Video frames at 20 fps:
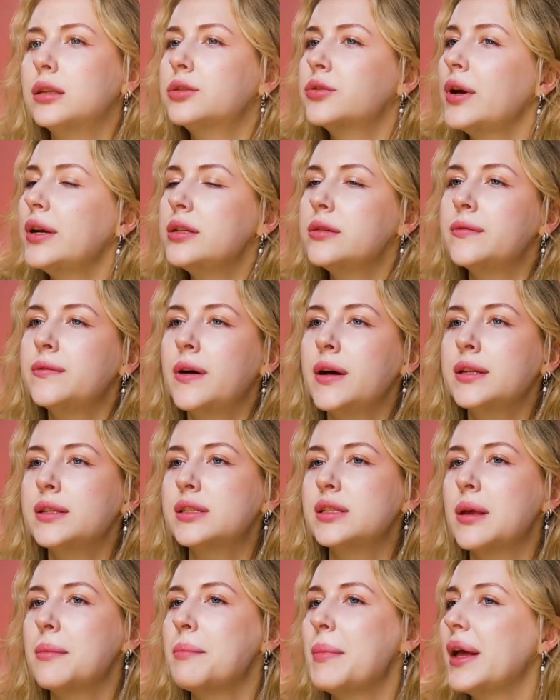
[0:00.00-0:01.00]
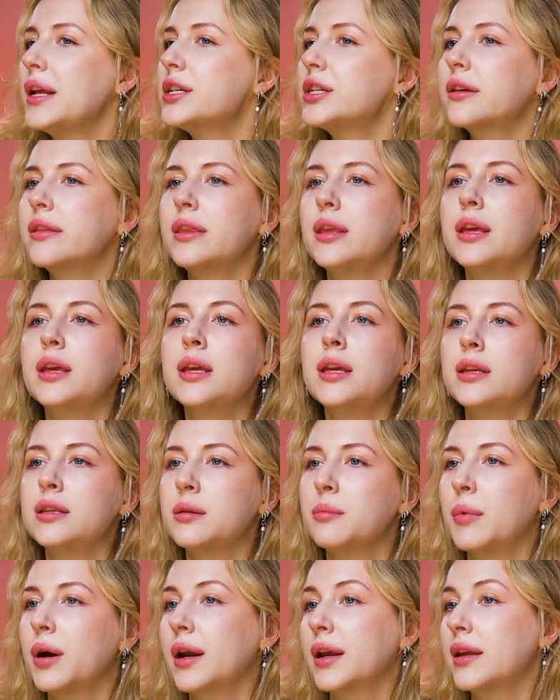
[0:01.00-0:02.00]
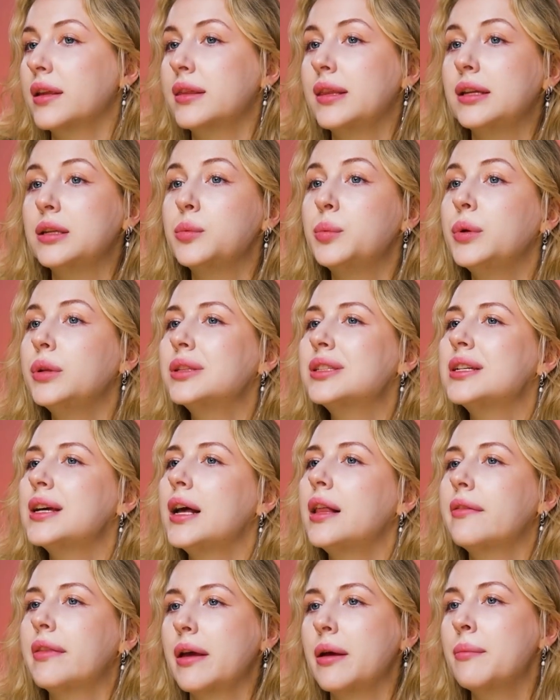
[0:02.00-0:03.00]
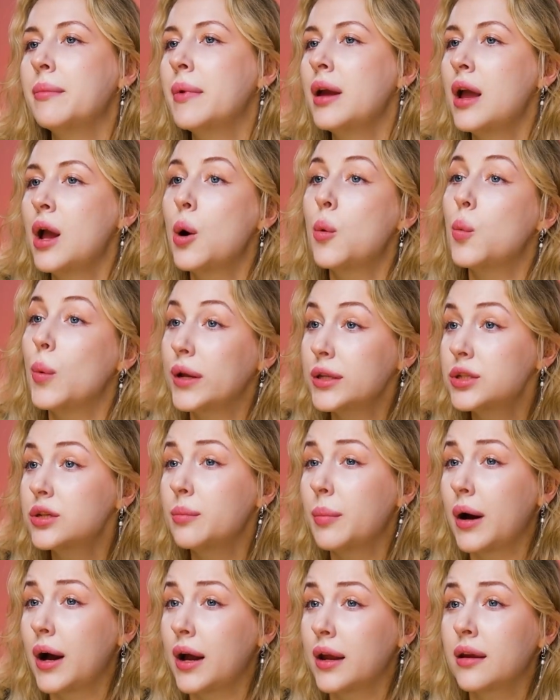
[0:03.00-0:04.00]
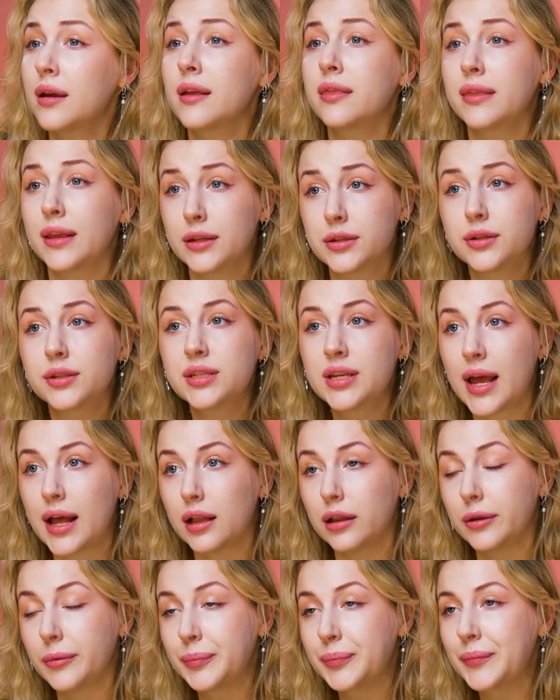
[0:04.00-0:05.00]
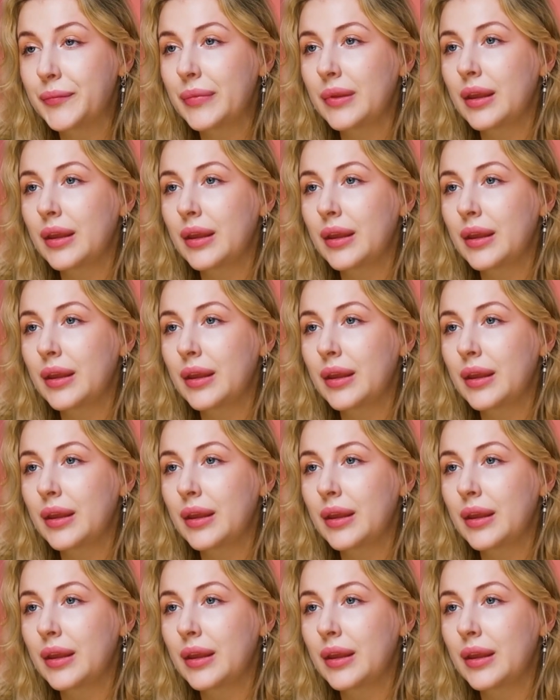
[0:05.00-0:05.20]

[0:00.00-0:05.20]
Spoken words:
They'll try to find some magic thing in the market that will tell them when to buy and when to sell.